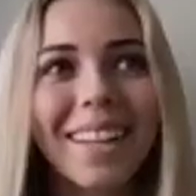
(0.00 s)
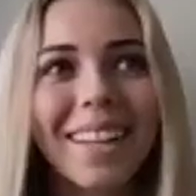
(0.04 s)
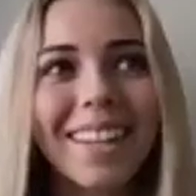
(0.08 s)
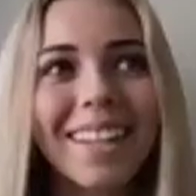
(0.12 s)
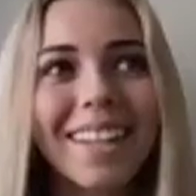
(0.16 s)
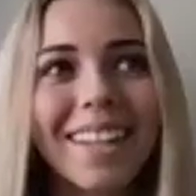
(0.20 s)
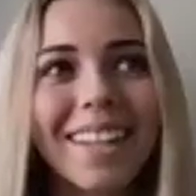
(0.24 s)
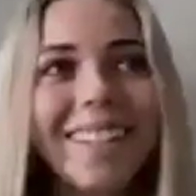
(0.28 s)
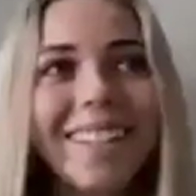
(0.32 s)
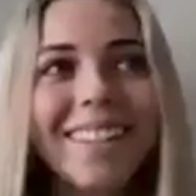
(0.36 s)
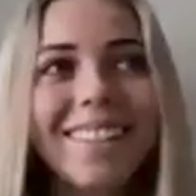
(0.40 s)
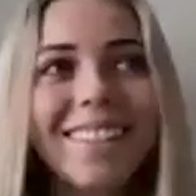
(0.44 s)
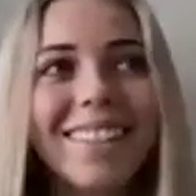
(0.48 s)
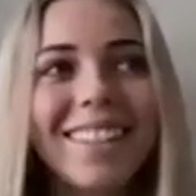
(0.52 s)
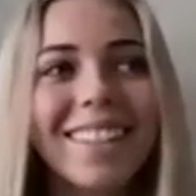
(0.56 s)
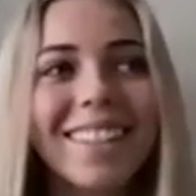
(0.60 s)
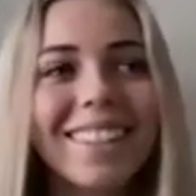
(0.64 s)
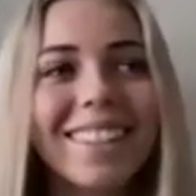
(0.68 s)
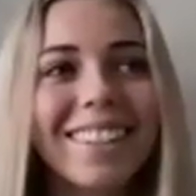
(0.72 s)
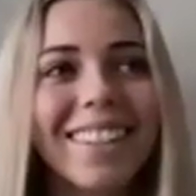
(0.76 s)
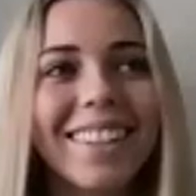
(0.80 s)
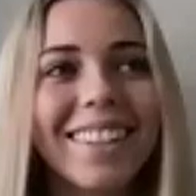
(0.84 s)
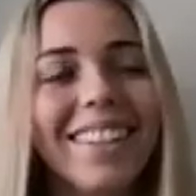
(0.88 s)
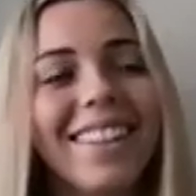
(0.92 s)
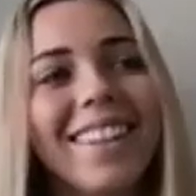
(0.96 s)
the end, I was like,
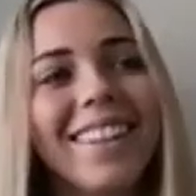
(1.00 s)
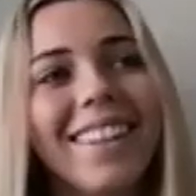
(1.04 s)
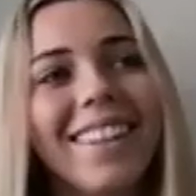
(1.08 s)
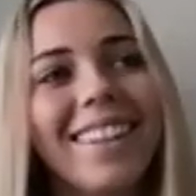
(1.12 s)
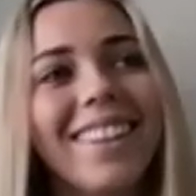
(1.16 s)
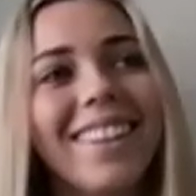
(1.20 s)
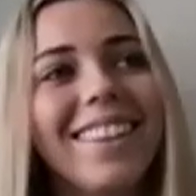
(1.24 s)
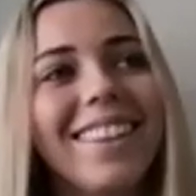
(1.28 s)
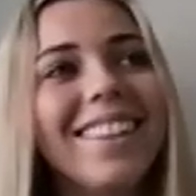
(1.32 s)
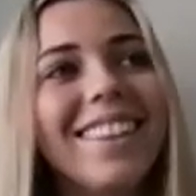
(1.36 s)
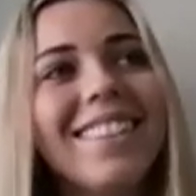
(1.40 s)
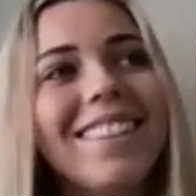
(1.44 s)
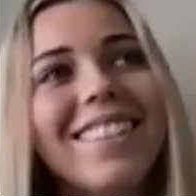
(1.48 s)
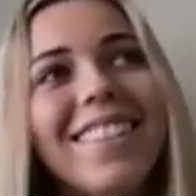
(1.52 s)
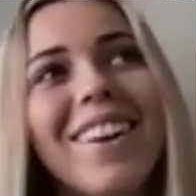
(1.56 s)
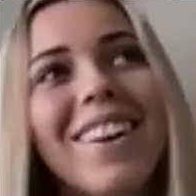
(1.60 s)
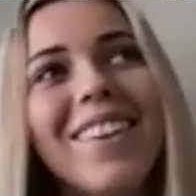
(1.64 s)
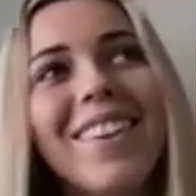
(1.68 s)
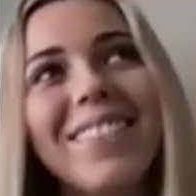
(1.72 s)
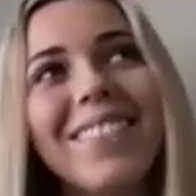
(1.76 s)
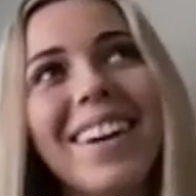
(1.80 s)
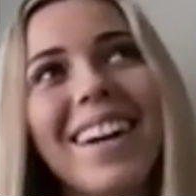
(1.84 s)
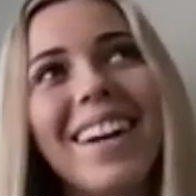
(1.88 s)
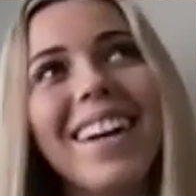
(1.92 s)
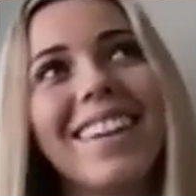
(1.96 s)
there's no
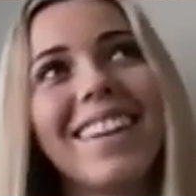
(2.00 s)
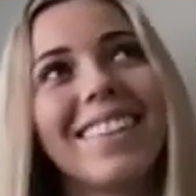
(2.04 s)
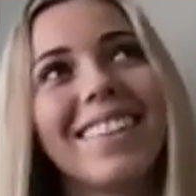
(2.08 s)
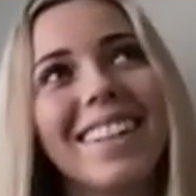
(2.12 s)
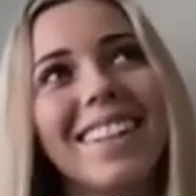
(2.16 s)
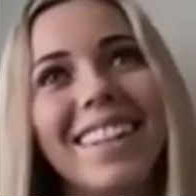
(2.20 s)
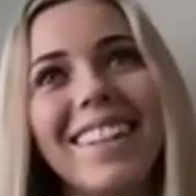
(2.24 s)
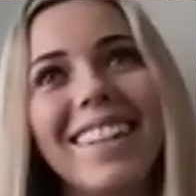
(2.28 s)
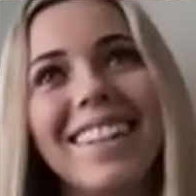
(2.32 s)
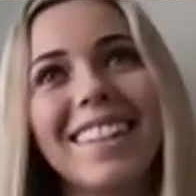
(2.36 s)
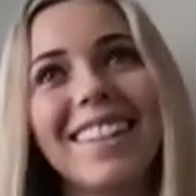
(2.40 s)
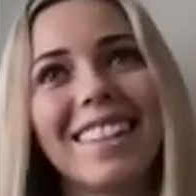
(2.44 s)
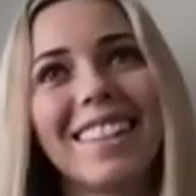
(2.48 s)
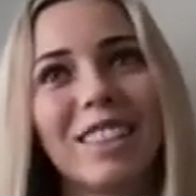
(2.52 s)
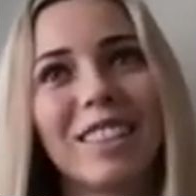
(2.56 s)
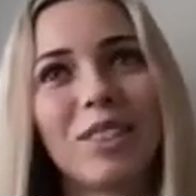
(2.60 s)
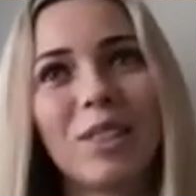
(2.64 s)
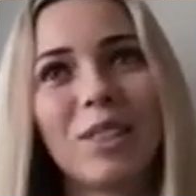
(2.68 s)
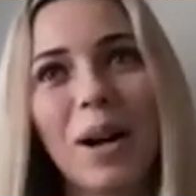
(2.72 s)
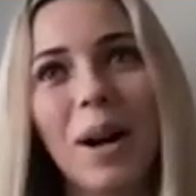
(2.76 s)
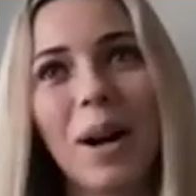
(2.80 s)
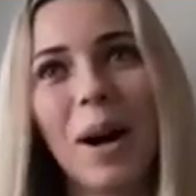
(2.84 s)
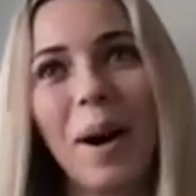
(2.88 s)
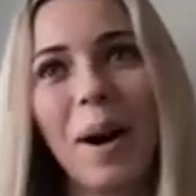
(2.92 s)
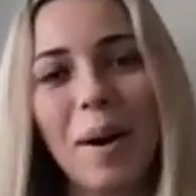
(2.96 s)
way I'm getting this
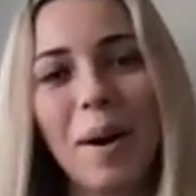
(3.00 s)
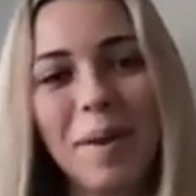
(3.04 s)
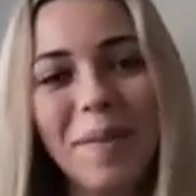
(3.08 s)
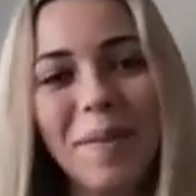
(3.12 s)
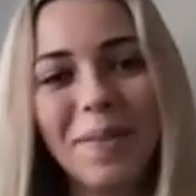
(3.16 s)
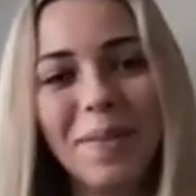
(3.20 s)
job.